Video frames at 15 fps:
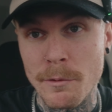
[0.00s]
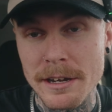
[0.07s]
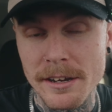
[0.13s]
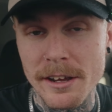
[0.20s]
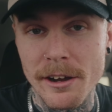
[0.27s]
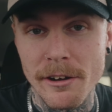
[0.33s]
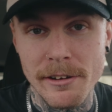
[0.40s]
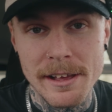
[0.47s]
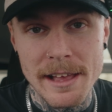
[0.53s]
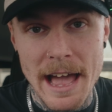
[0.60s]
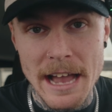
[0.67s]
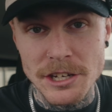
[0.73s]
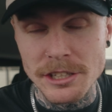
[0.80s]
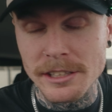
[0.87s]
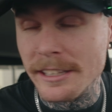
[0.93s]
window,
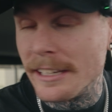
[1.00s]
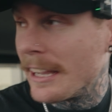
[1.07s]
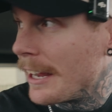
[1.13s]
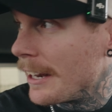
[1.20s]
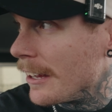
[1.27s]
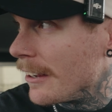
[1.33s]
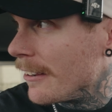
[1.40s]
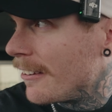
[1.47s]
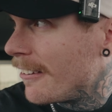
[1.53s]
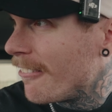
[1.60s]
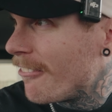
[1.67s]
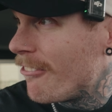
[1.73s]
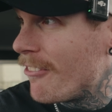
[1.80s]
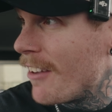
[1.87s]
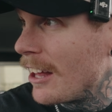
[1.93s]
actually kind of
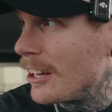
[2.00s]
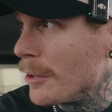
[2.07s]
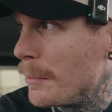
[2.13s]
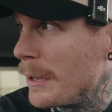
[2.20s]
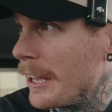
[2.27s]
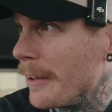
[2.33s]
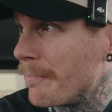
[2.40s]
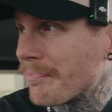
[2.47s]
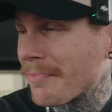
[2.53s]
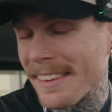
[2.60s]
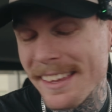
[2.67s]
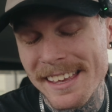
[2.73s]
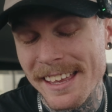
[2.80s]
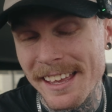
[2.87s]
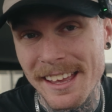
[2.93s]
fell a bit.
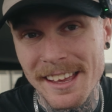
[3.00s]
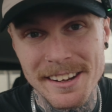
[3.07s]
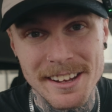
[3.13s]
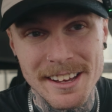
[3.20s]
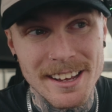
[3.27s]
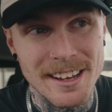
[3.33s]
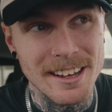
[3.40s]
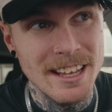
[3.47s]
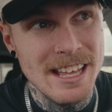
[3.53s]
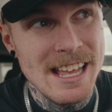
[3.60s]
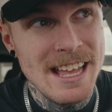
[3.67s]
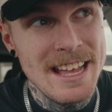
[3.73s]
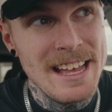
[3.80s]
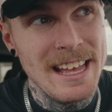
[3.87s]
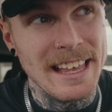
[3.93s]
And
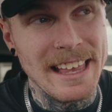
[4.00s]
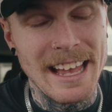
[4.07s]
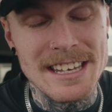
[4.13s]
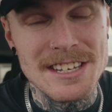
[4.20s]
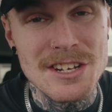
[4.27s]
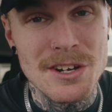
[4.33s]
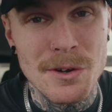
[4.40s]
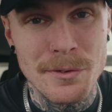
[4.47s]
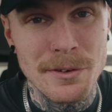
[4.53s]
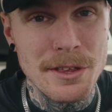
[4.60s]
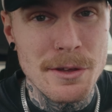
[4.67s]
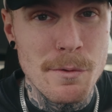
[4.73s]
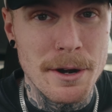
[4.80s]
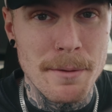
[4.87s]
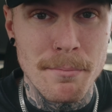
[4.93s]
yeah, I don't really
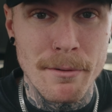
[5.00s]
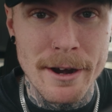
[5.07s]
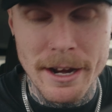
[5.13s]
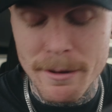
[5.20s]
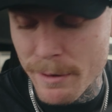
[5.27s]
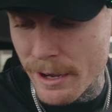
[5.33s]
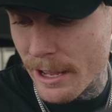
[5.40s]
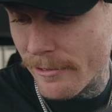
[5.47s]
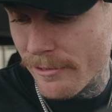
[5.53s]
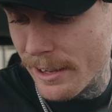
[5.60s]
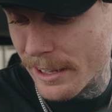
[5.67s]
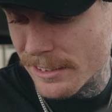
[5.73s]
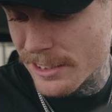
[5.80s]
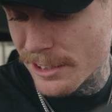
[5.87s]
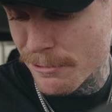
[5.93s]
want to break my
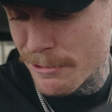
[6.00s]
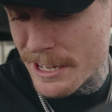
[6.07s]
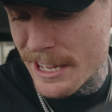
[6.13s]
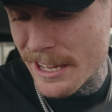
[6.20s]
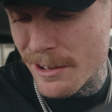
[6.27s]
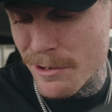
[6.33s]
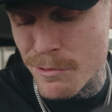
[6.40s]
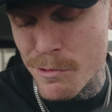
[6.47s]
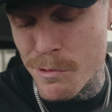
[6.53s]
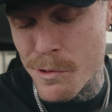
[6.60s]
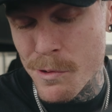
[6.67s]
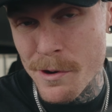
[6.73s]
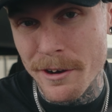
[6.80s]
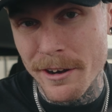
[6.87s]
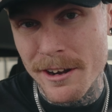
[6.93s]
FX3
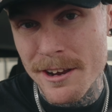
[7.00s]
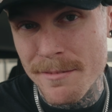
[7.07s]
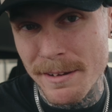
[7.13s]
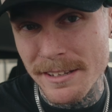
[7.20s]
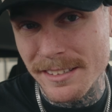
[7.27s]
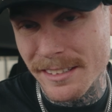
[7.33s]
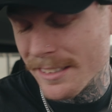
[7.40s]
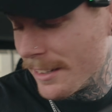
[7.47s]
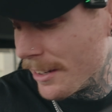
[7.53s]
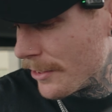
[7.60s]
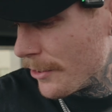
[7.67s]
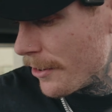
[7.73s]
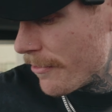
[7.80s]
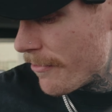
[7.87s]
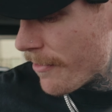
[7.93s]
or my
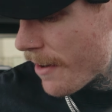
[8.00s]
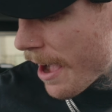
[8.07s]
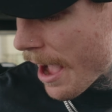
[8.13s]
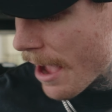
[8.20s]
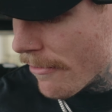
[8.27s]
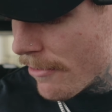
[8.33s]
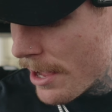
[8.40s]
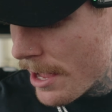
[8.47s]
16-35.